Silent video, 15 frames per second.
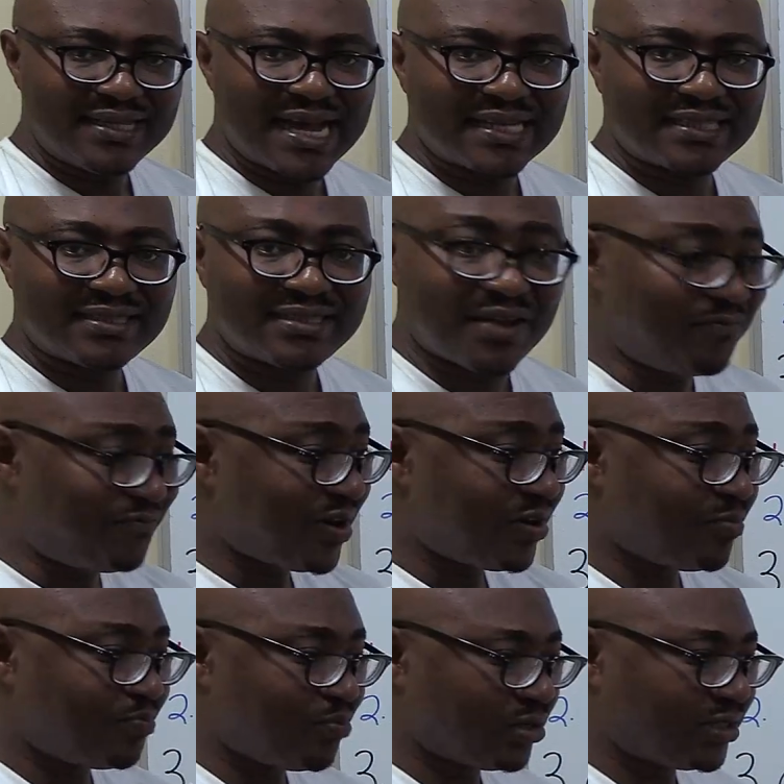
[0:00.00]
that, they're very
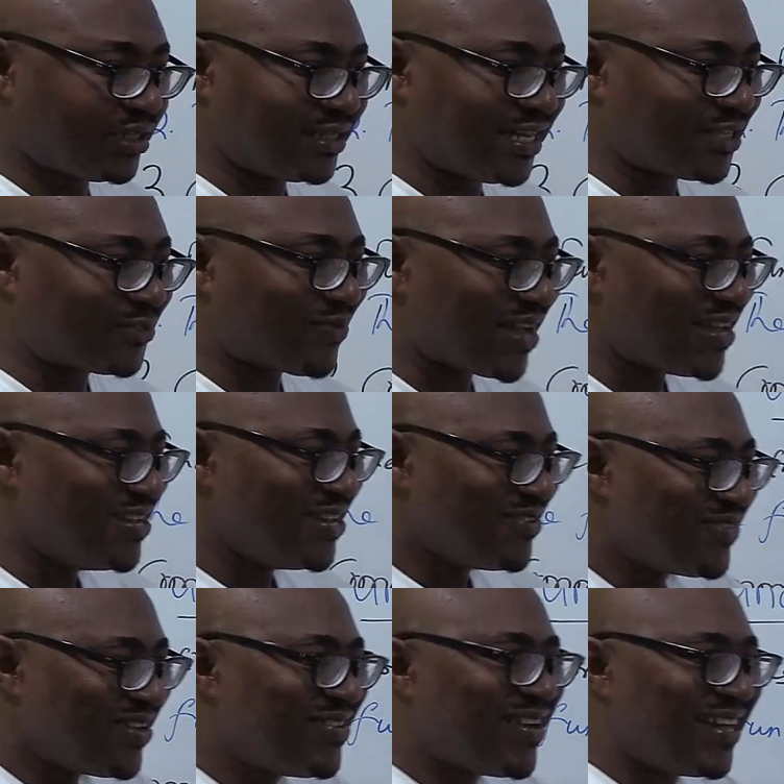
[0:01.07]
important. That's why
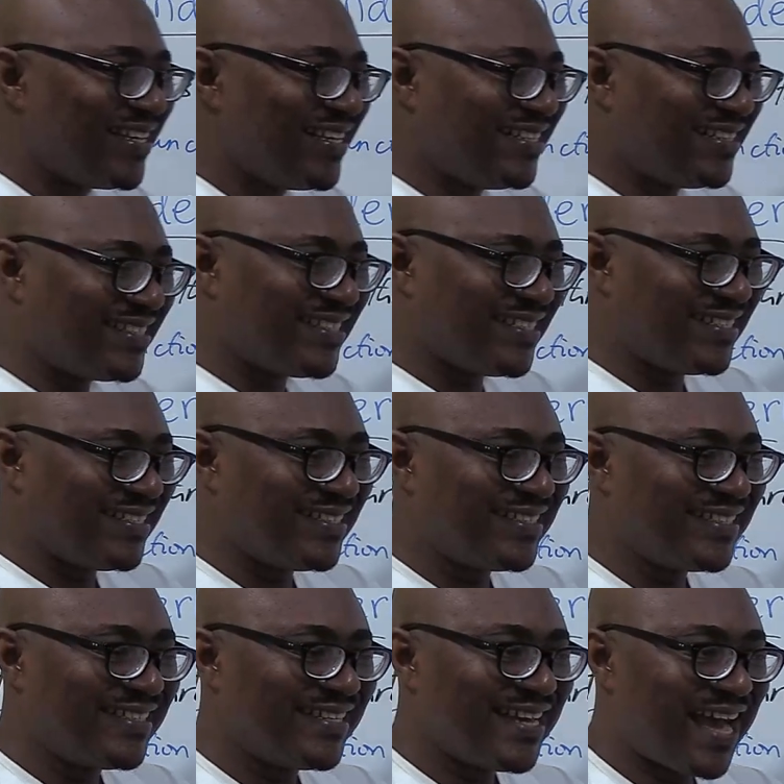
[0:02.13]
when you're eating
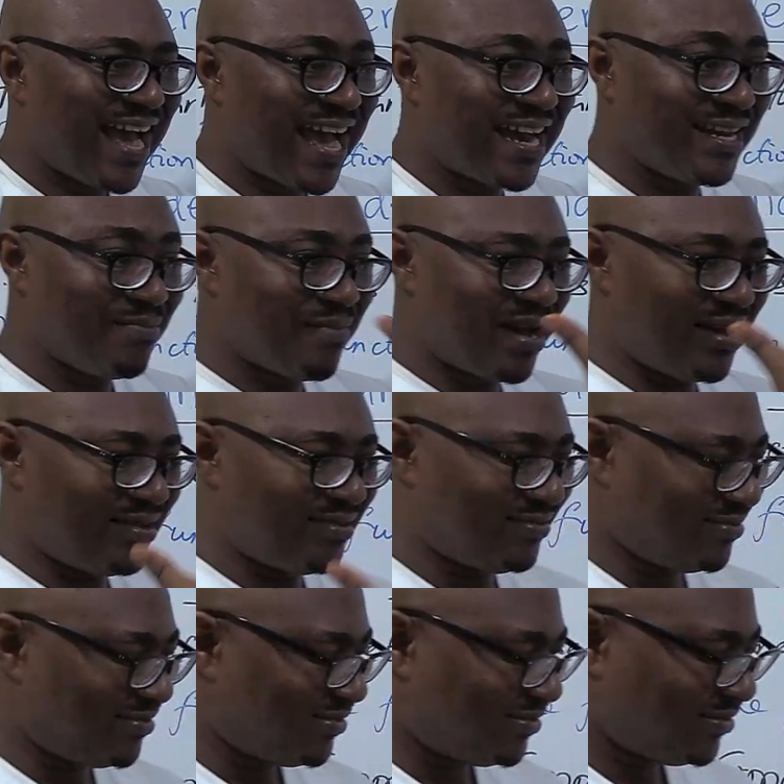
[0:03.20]

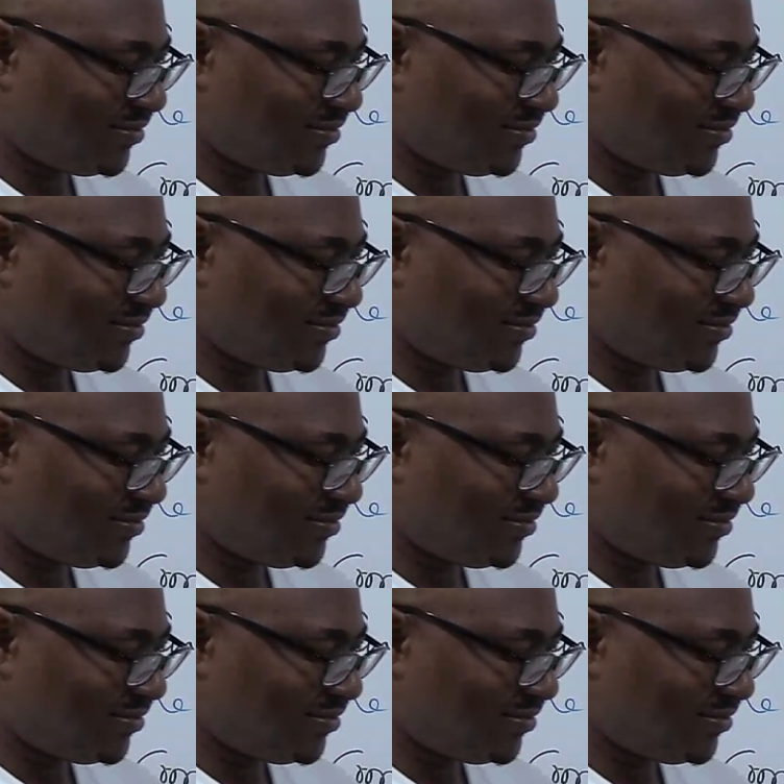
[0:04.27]
animal